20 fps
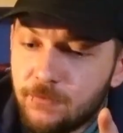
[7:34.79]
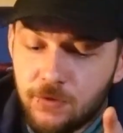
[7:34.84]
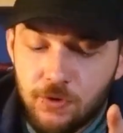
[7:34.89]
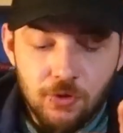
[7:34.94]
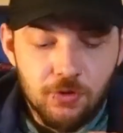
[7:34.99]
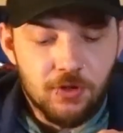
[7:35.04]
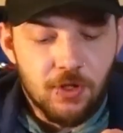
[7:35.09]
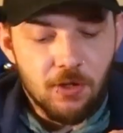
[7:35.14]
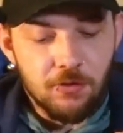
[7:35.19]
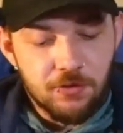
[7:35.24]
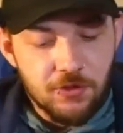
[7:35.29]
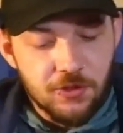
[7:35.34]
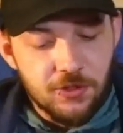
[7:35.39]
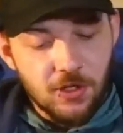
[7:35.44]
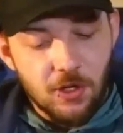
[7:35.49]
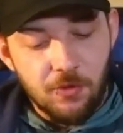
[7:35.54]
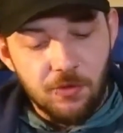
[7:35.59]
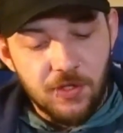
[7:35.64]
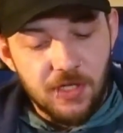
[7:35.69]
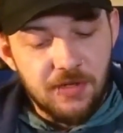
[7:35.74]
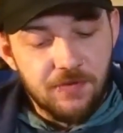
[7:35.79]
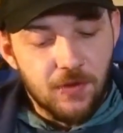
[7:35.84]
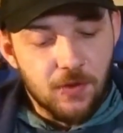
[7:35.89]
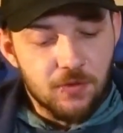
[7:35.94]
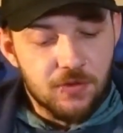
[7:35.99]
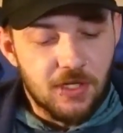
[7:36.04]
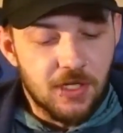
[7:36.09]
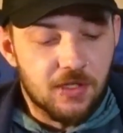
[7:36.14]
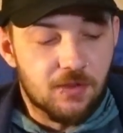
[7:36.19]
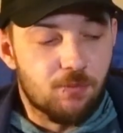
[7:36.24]
just goes to show the
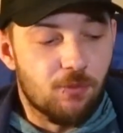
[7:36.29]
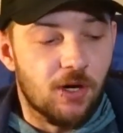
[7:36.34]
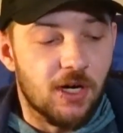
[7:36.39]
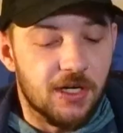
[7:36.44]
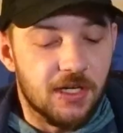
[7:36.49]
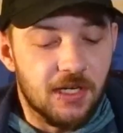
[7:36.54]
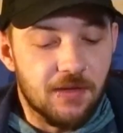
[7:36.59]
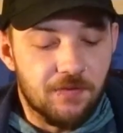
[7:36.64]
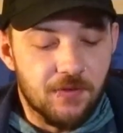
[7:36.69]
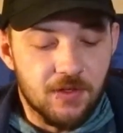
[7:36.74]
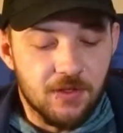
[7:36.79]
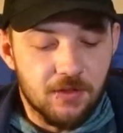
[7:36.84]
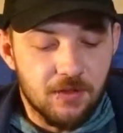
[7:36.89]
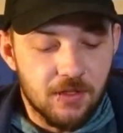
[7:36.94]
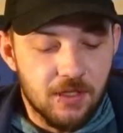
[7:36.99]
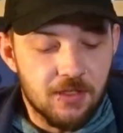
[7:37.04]
Evo stick spray adhesive